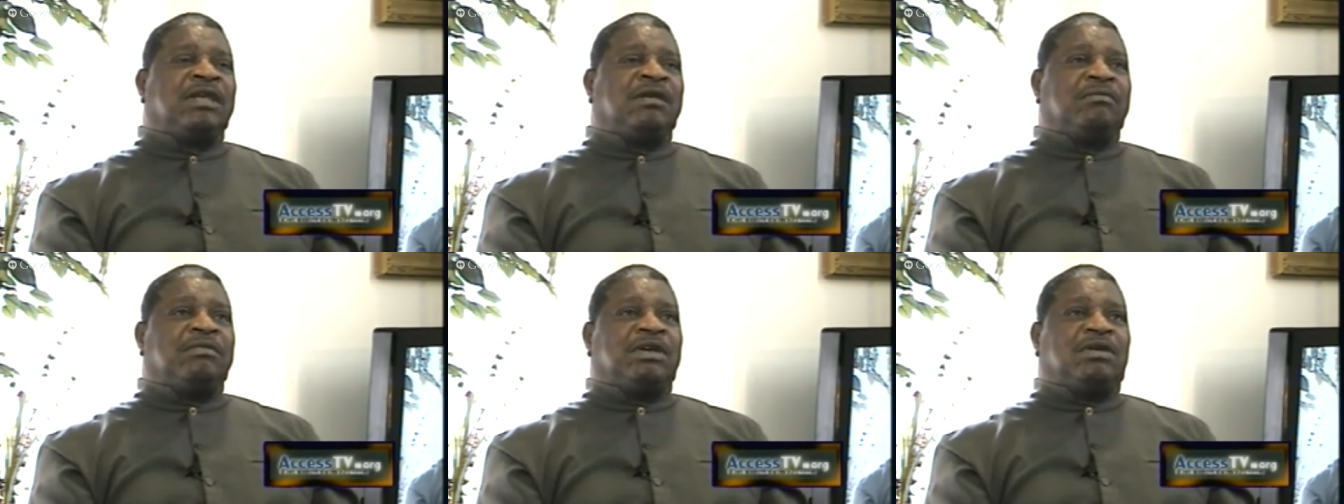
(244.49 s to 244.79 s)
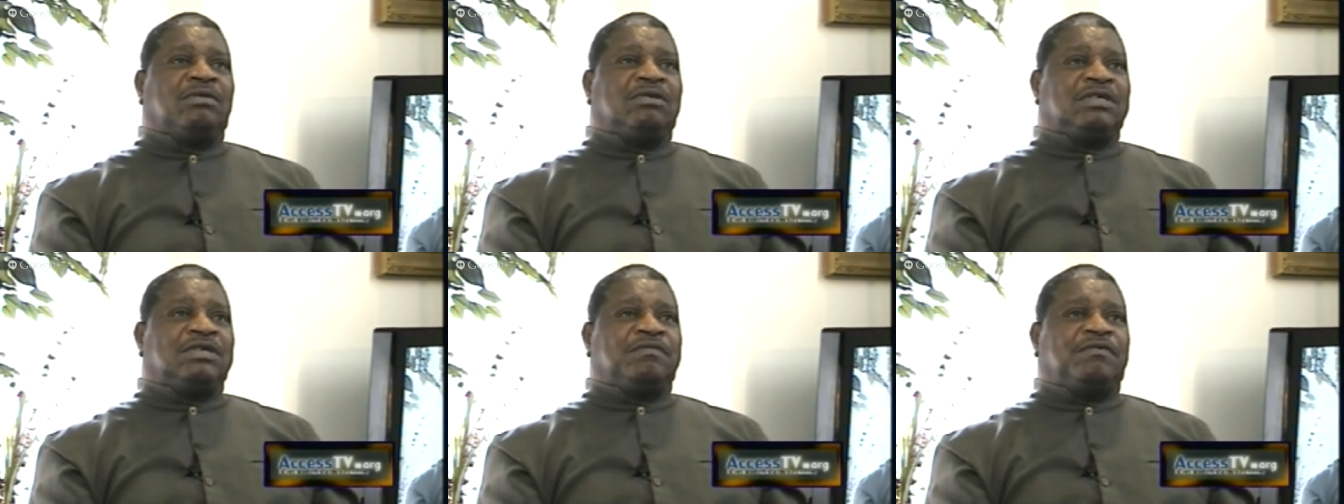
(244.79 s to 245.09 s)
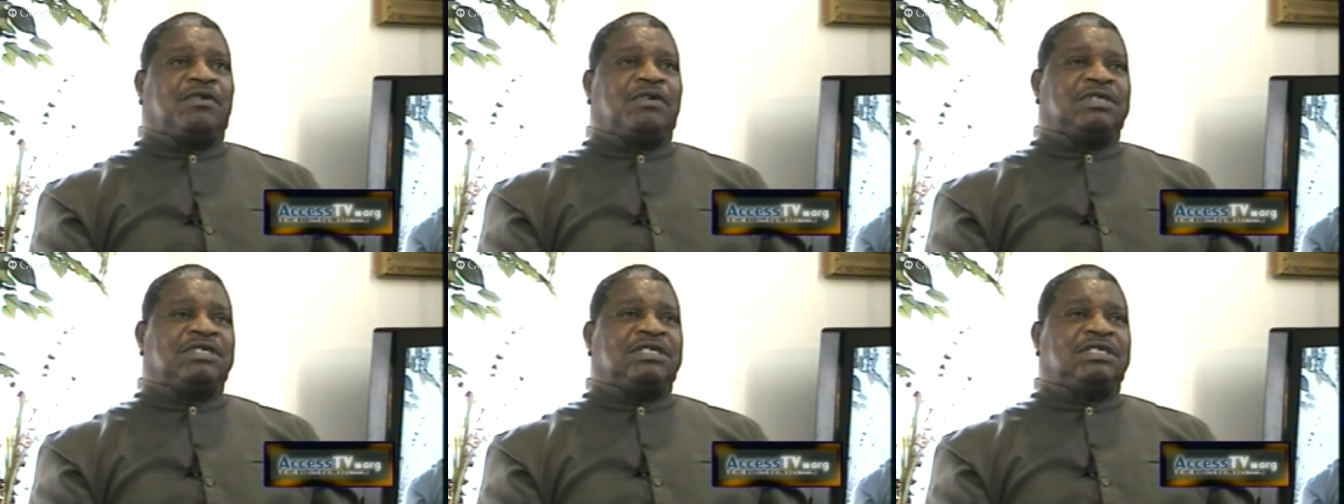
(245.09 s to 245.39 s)
because as
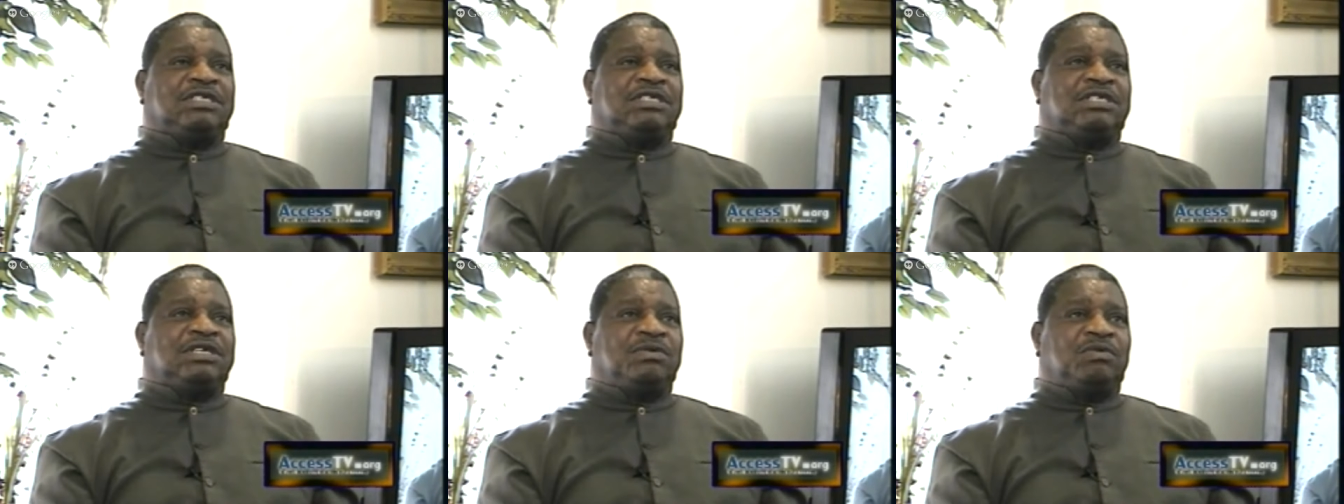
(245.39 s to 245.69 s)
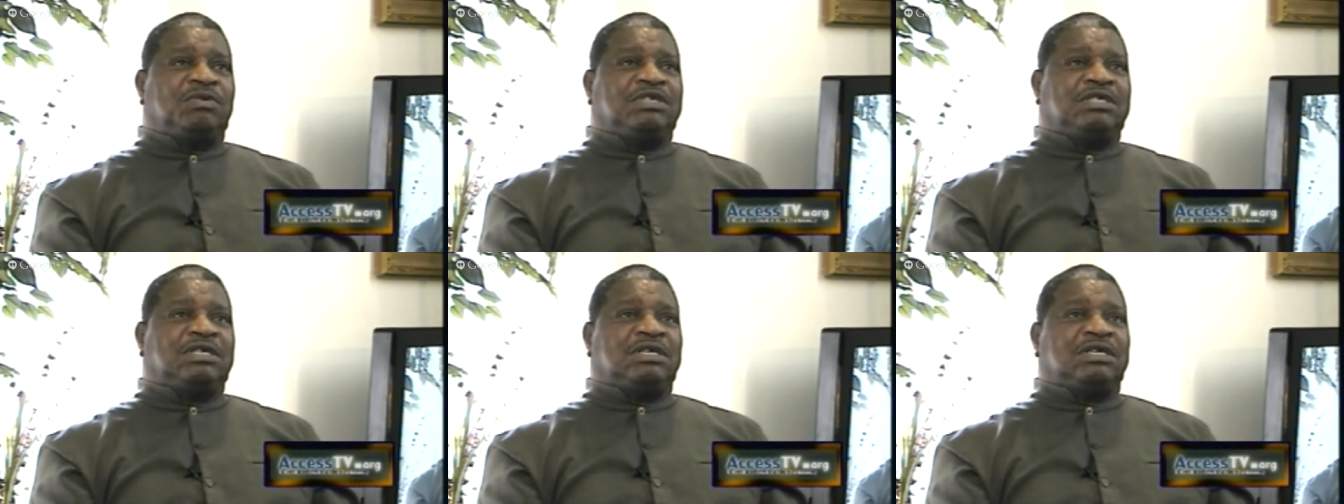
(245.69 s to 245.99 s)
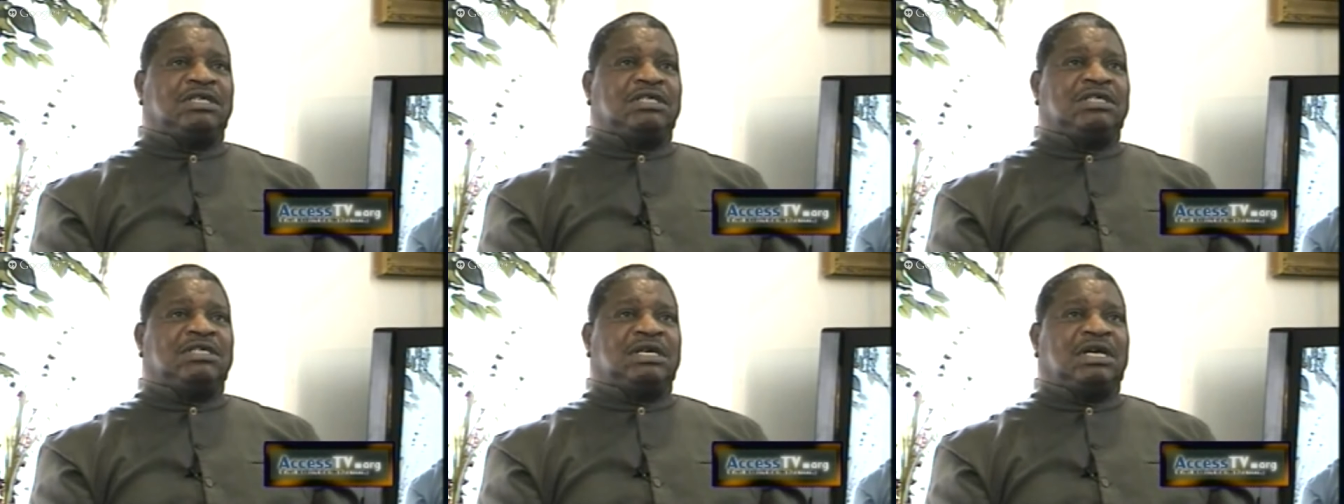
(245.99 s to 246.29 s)
far as she was
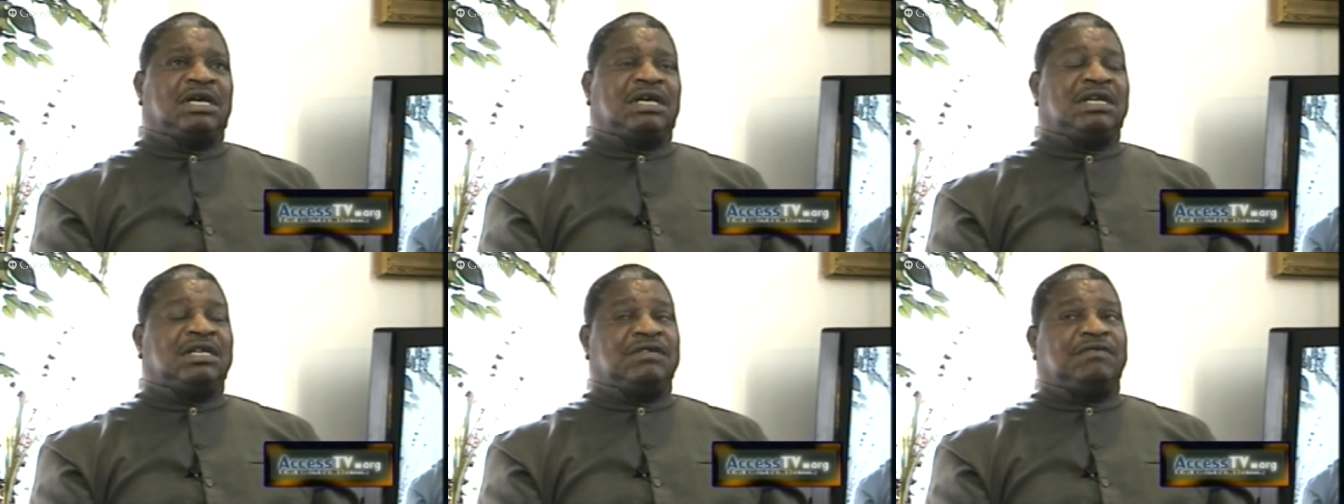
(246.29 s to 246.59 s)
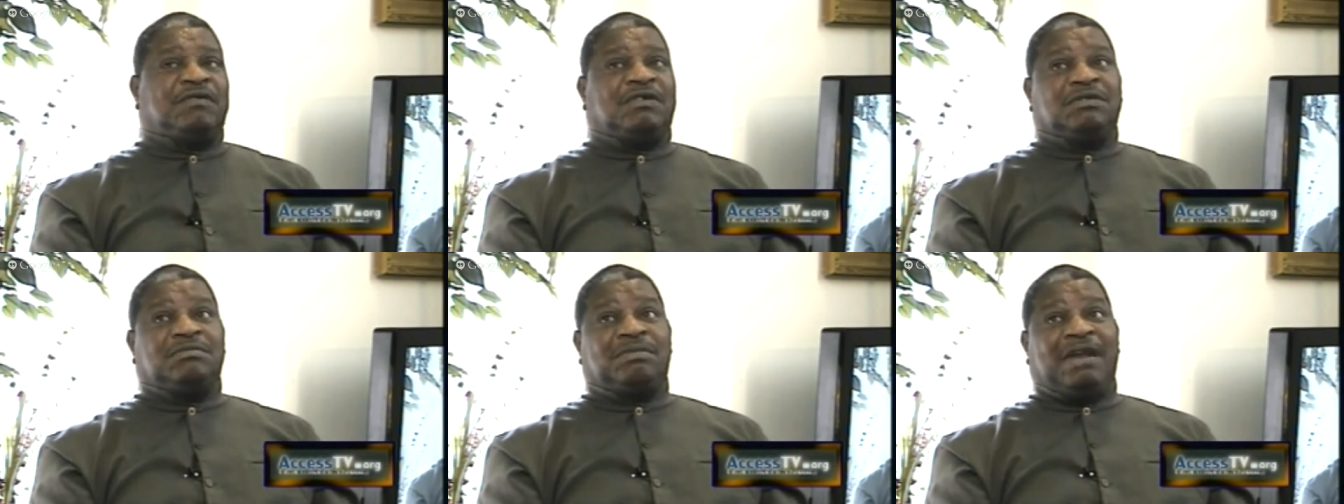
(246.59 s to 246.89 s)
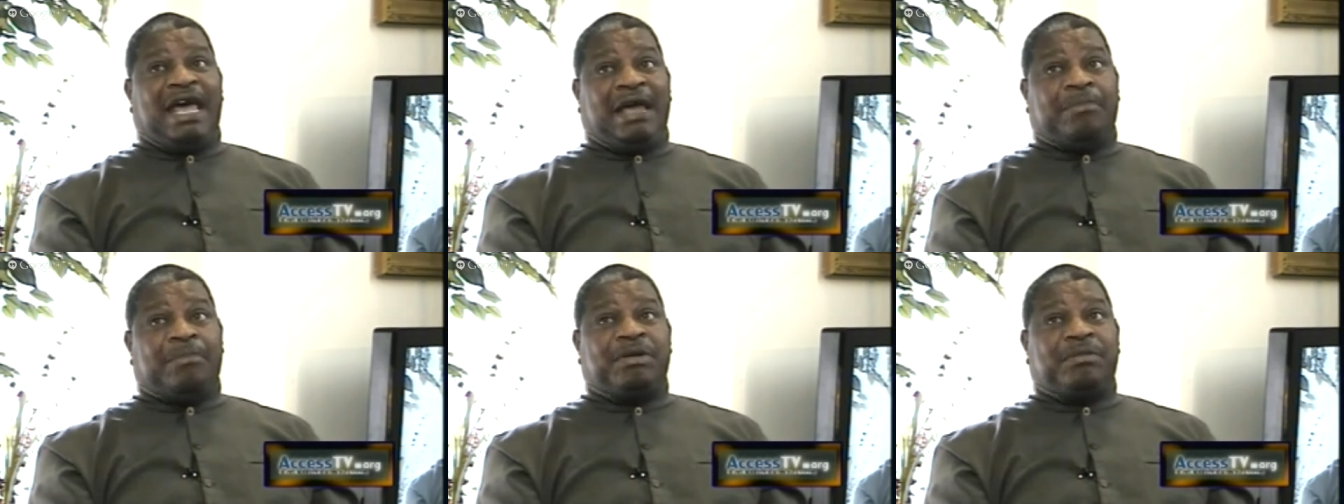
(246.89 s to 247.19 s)
concerned, as far as
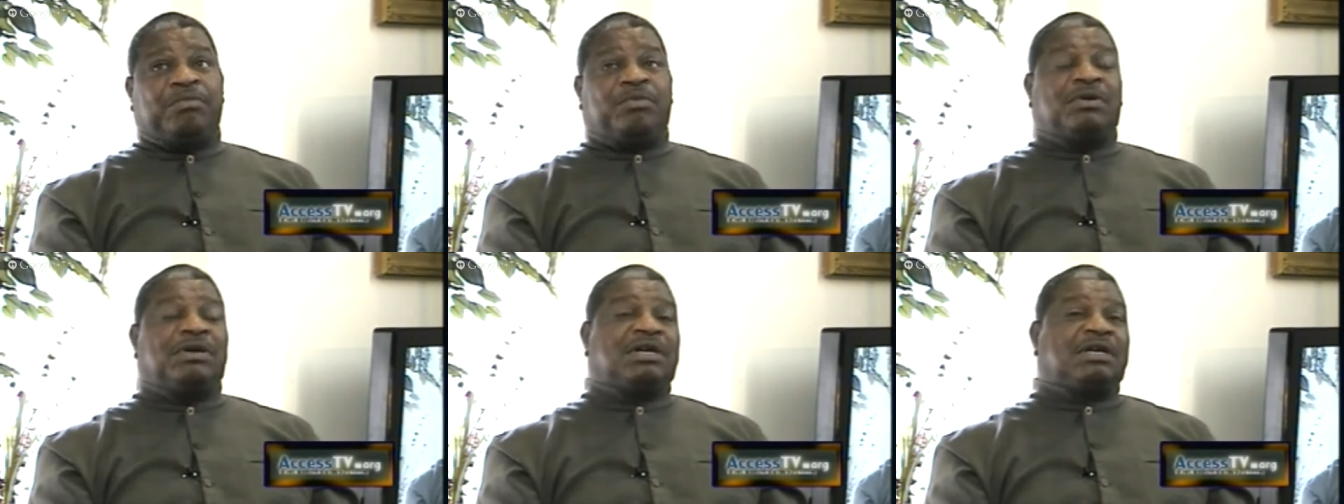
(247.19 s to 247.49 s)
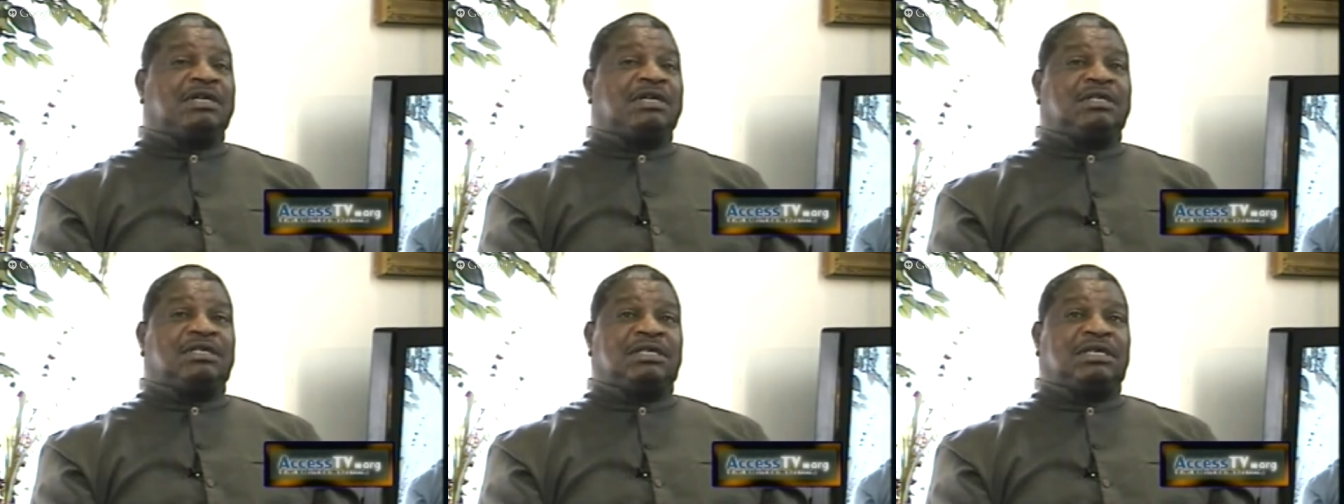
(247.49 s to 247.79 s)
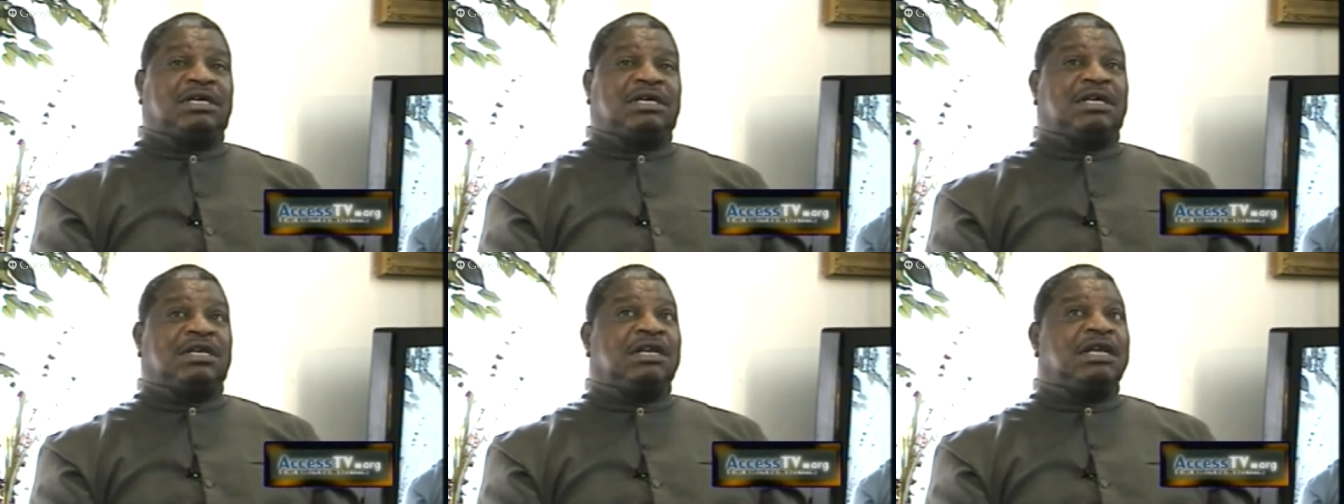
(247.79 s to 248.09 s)
black people were
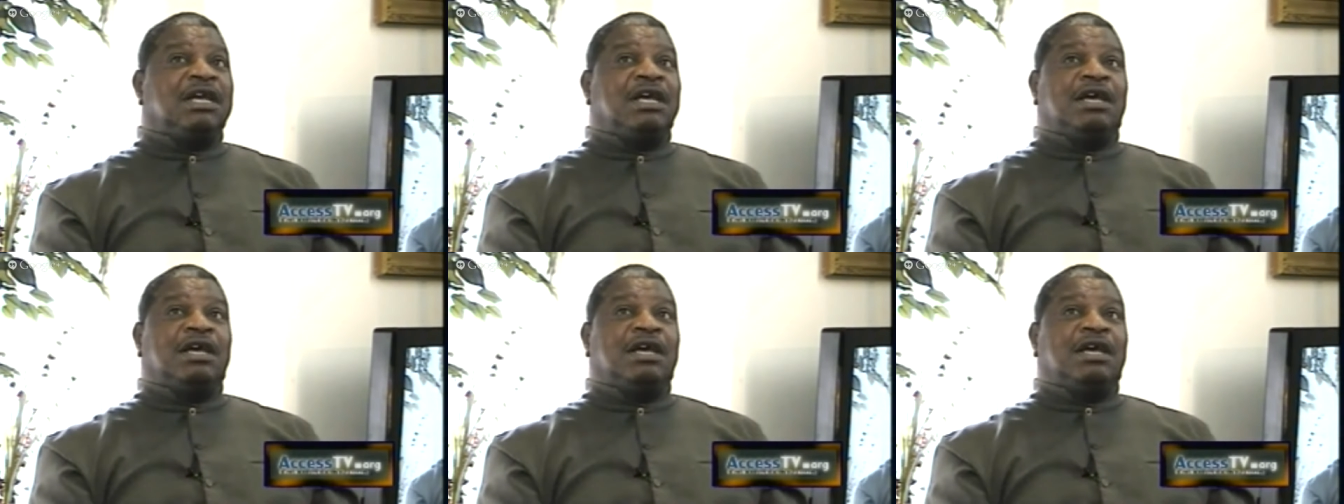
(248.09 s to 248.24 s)
concerned,